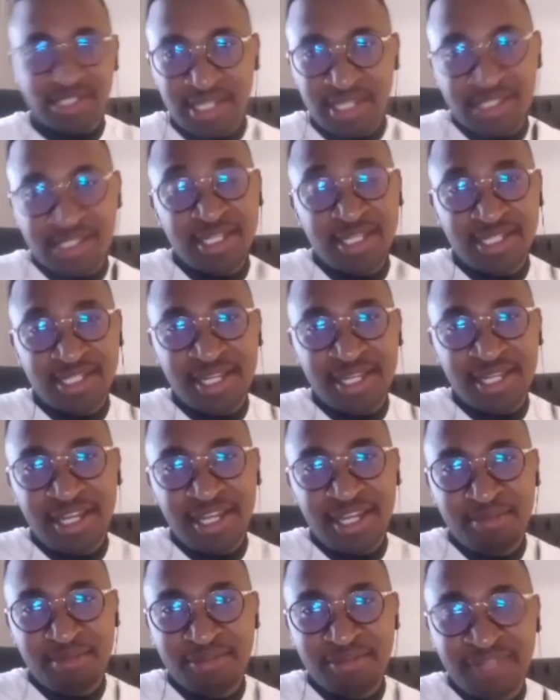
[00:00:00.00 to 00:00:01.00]
that's, that's the
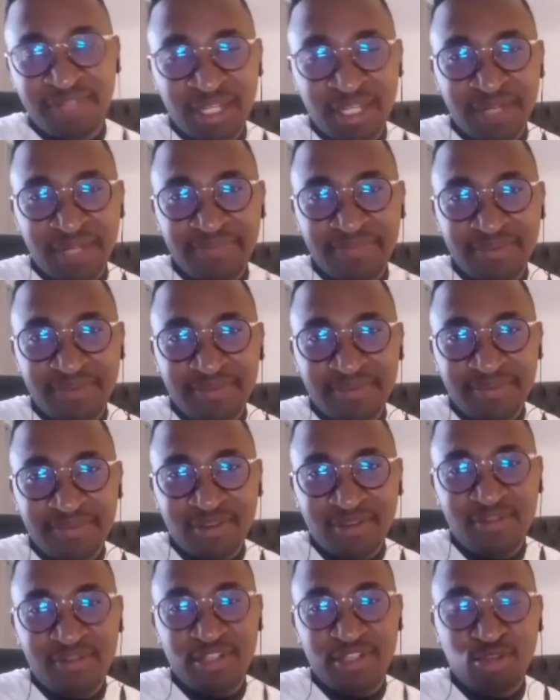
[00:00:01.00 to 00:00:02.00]
name of the
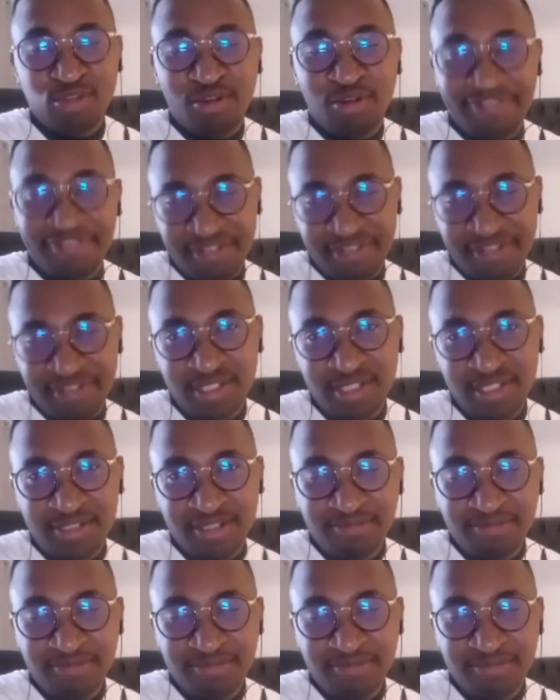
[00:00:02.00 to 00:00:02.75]
of the stokvel.